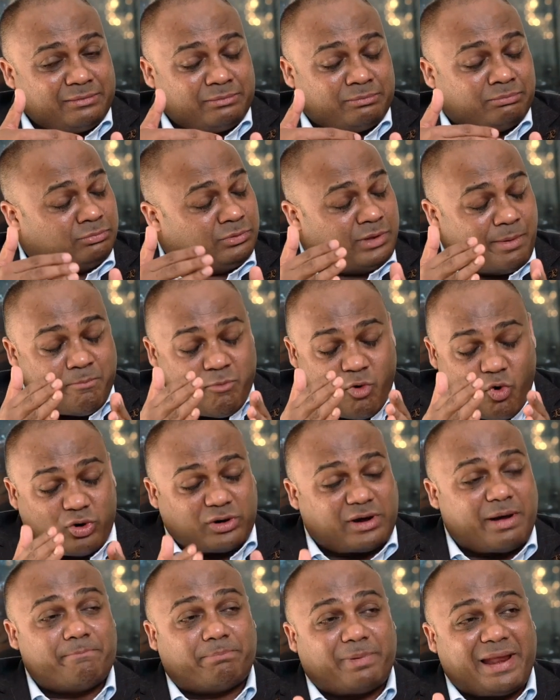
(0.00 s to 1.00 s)
the more
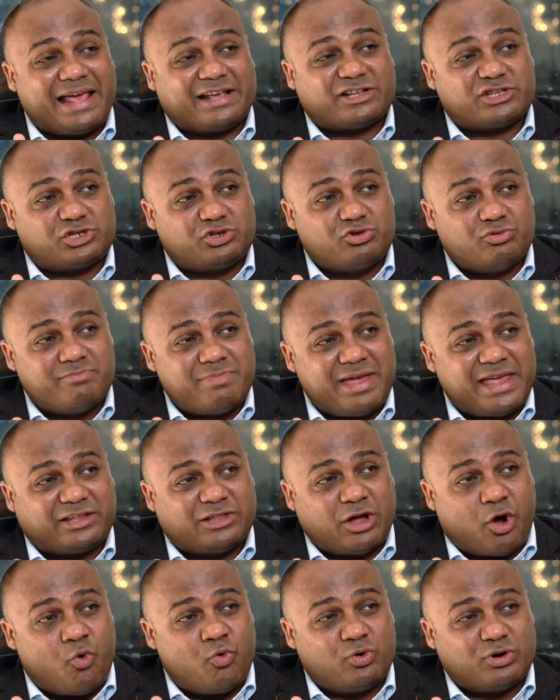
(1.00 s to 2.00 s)
complex you make
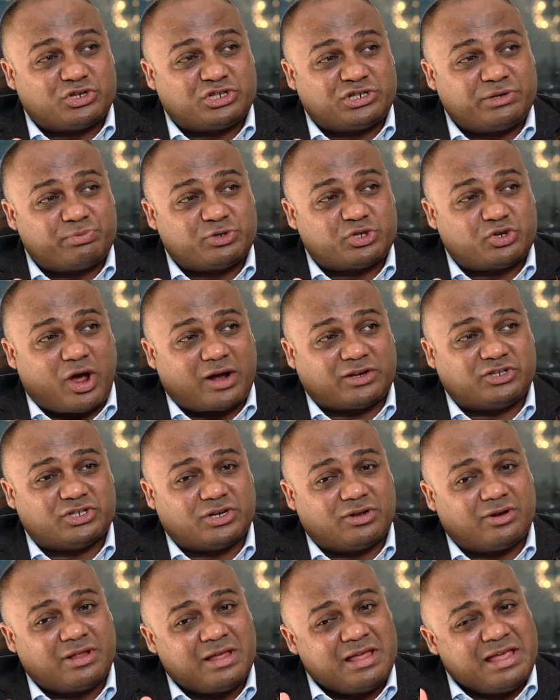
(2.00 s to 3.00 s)
the ownership
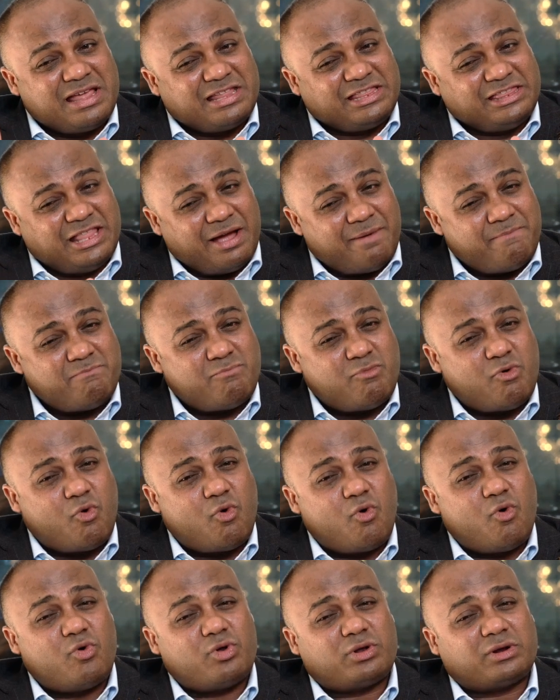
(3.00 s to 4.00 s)
structure, the
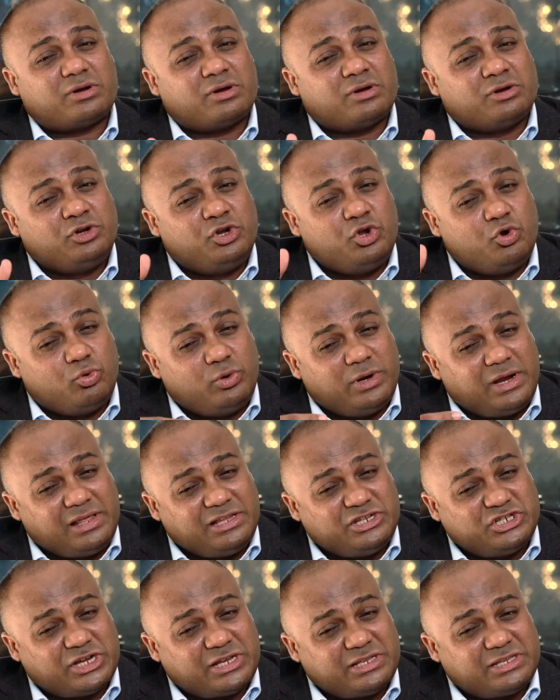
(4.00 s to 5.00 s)
more due
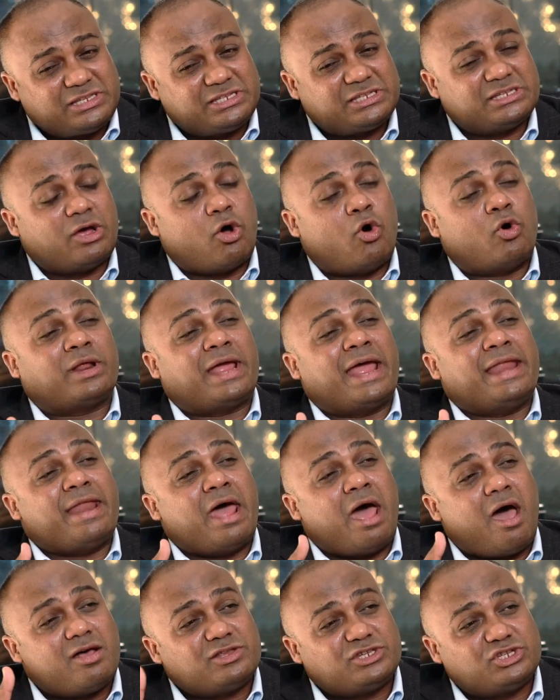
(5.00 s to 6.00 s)
diligence or
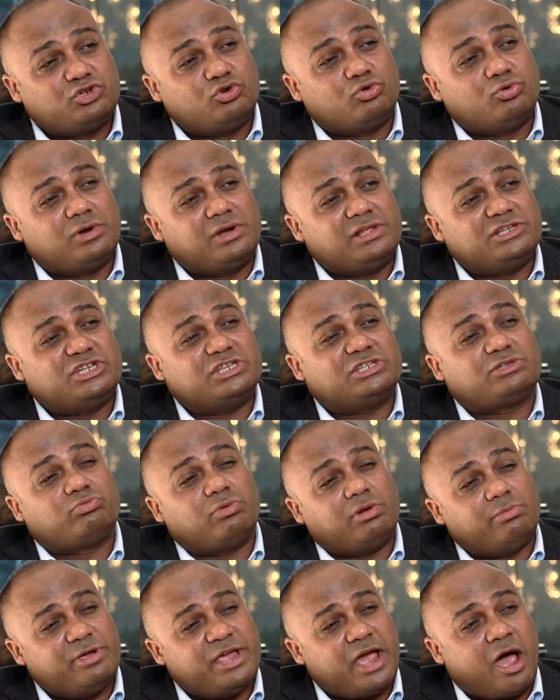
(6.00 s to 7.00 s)
enhanced due diligence
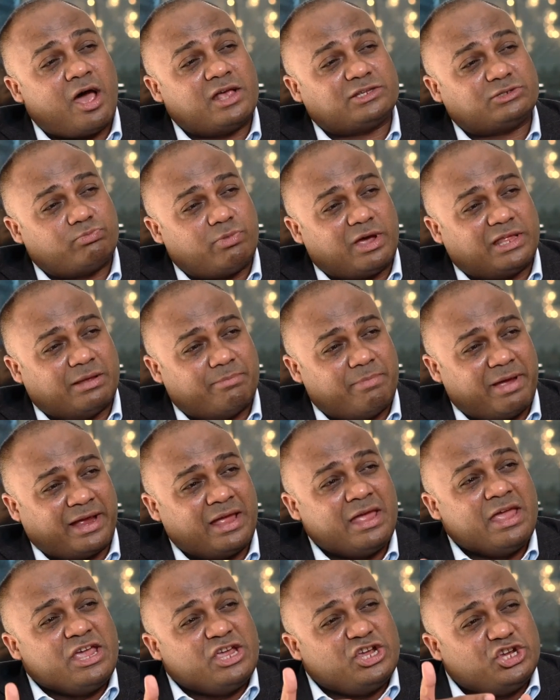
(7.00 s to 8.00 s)
will be asked by the bank.
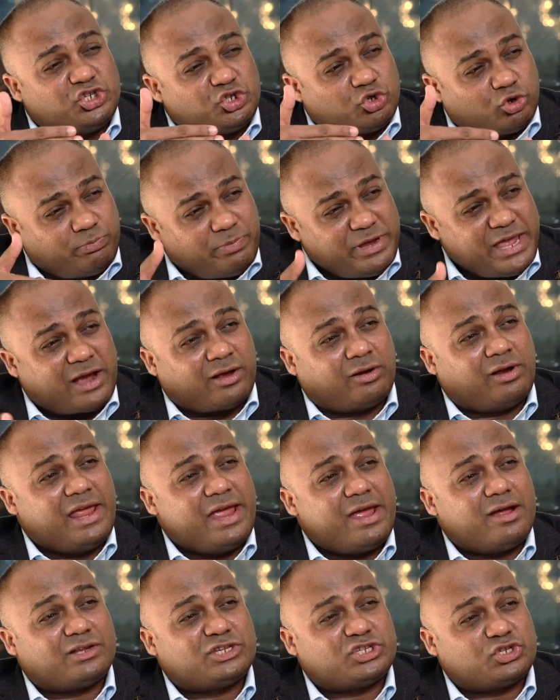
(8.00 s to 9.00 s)
It should be a
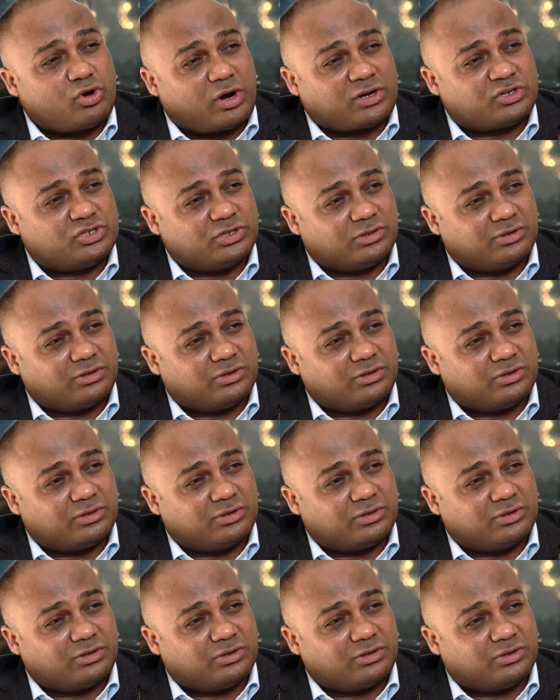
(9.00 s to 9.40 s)
clear structure.